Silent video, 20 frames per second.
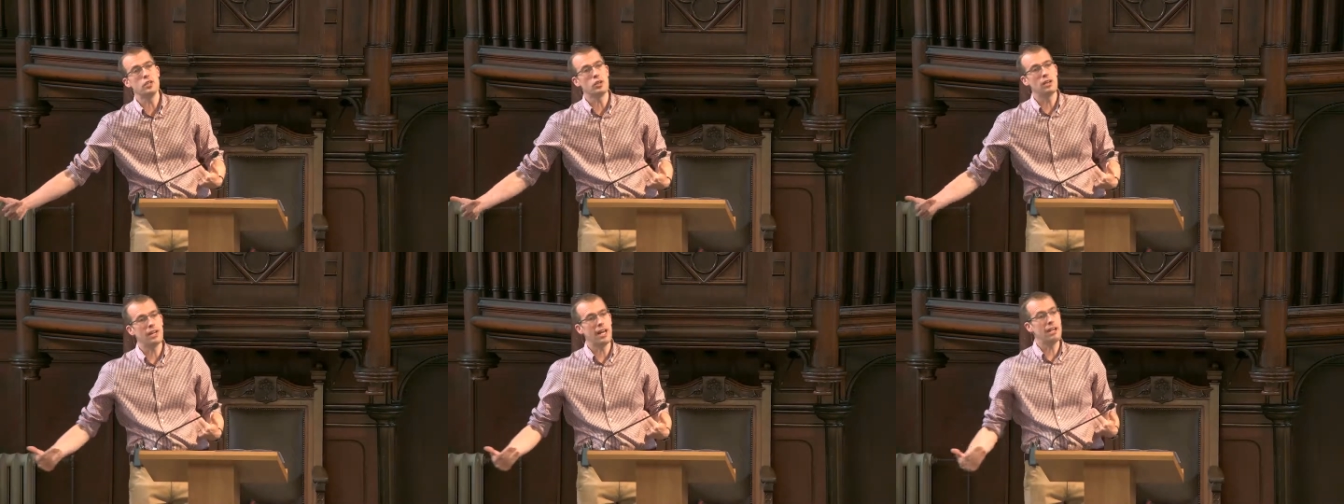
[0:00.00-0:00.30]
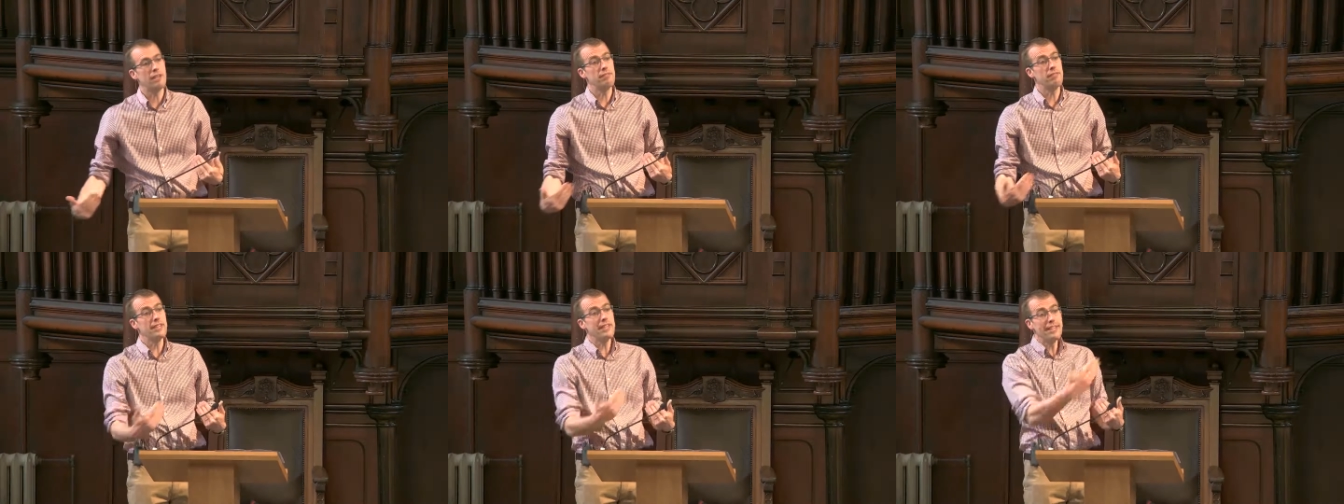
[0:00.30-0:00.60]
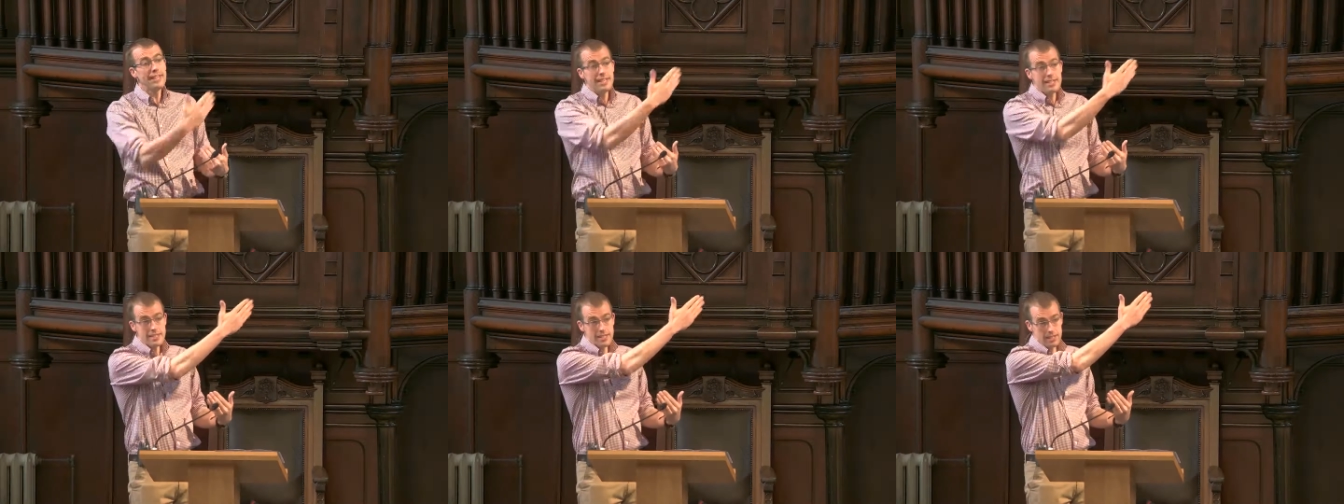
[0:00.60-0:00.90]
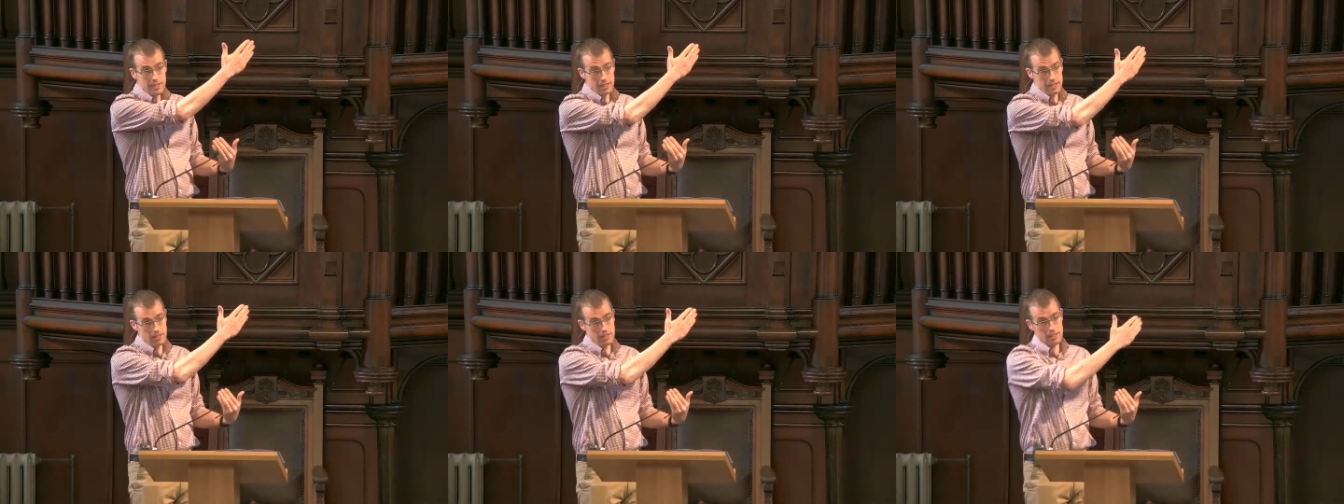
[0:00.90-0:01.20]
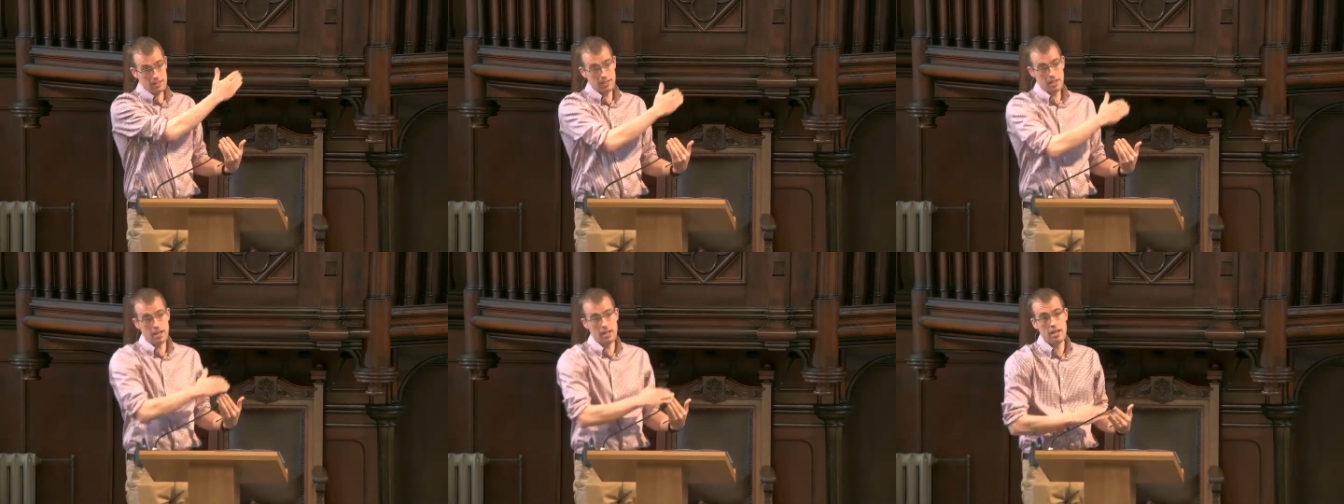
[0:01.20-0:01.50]
your life easier.
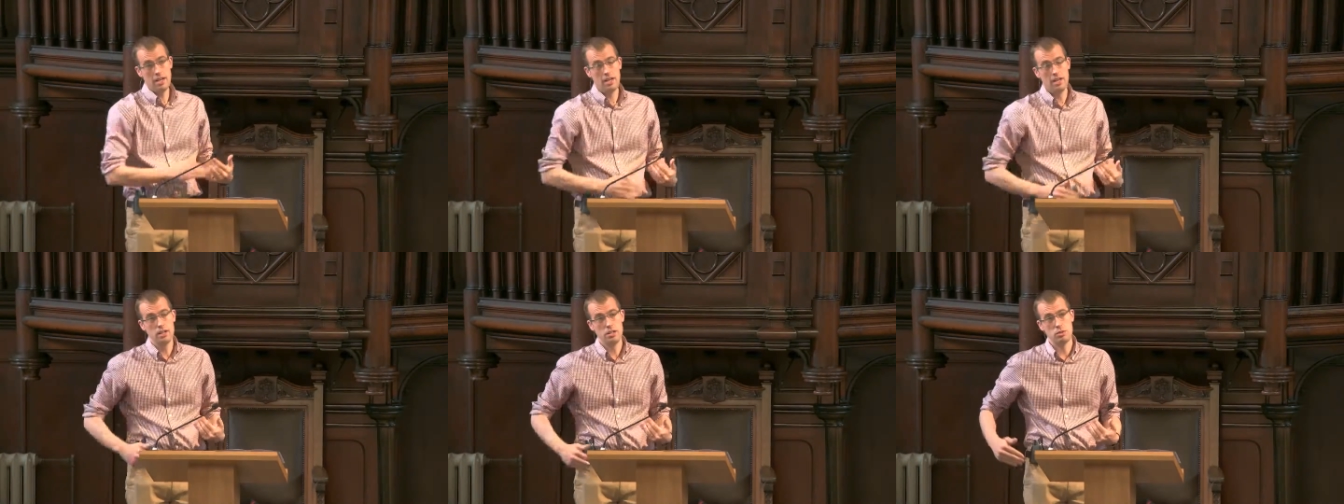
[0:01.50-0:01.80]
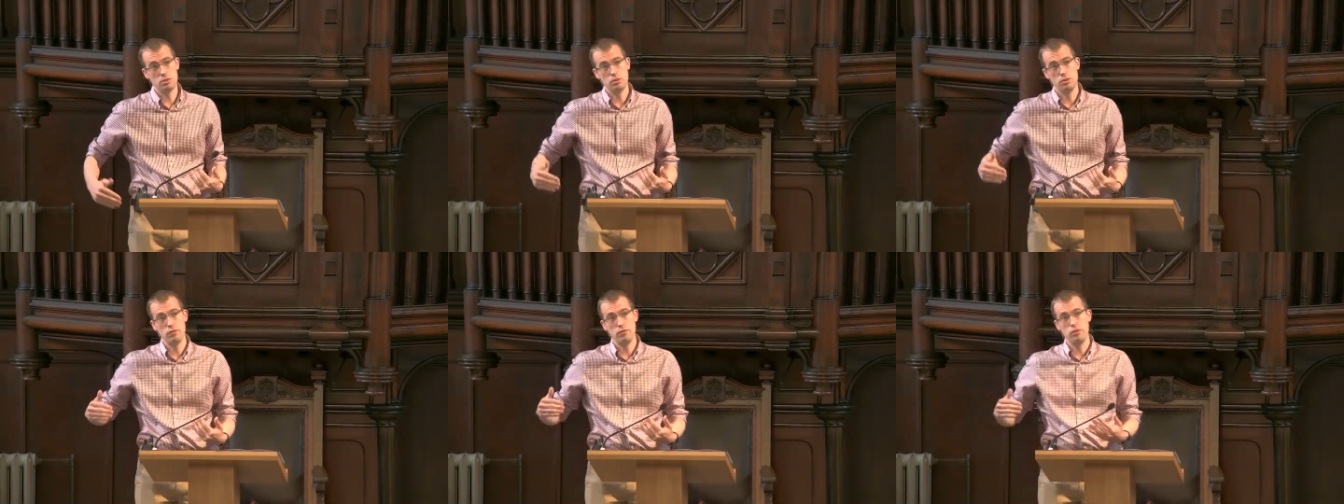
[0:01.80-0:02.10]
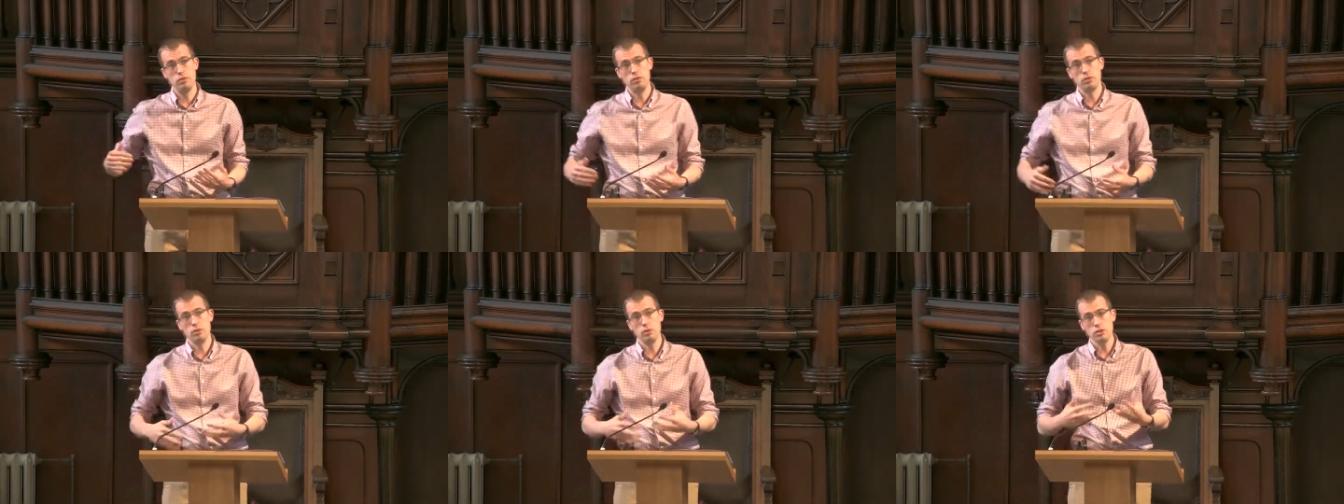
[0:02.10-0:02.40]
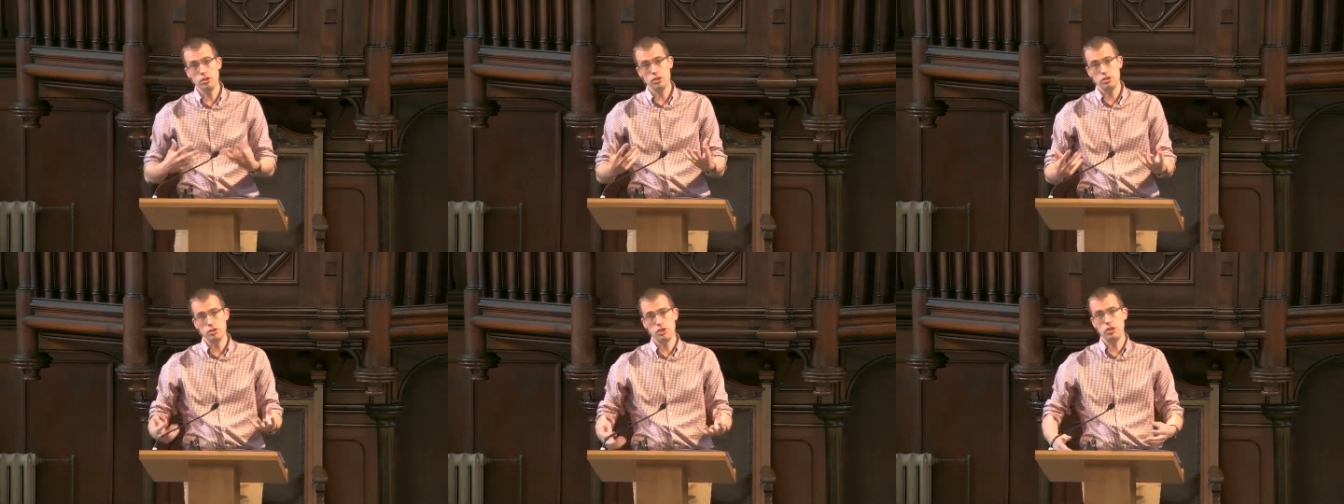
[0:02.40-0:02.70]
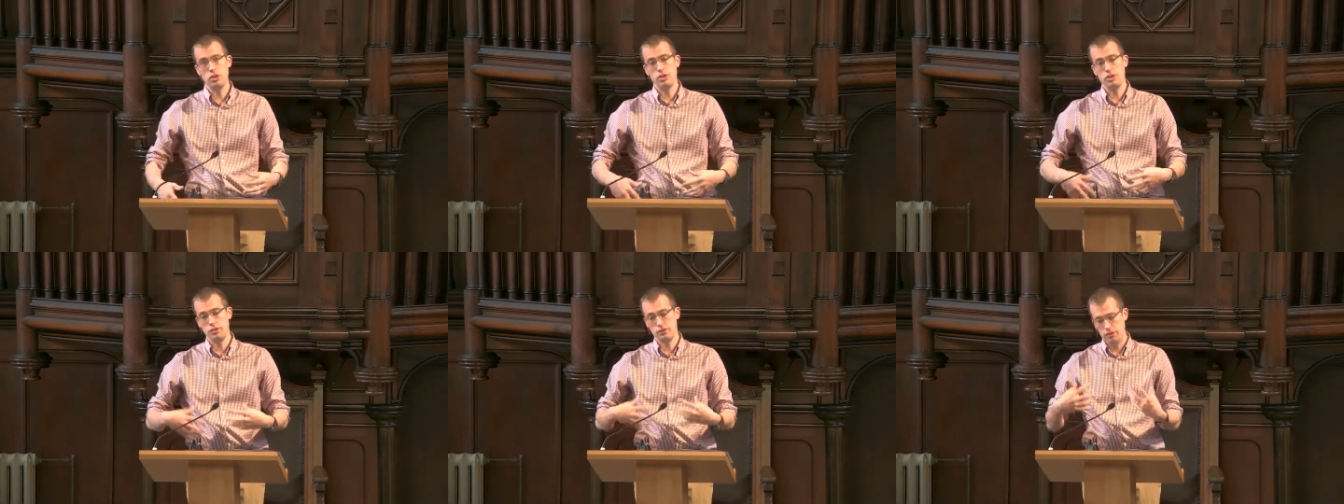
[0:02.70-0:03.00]
And so if you go to church,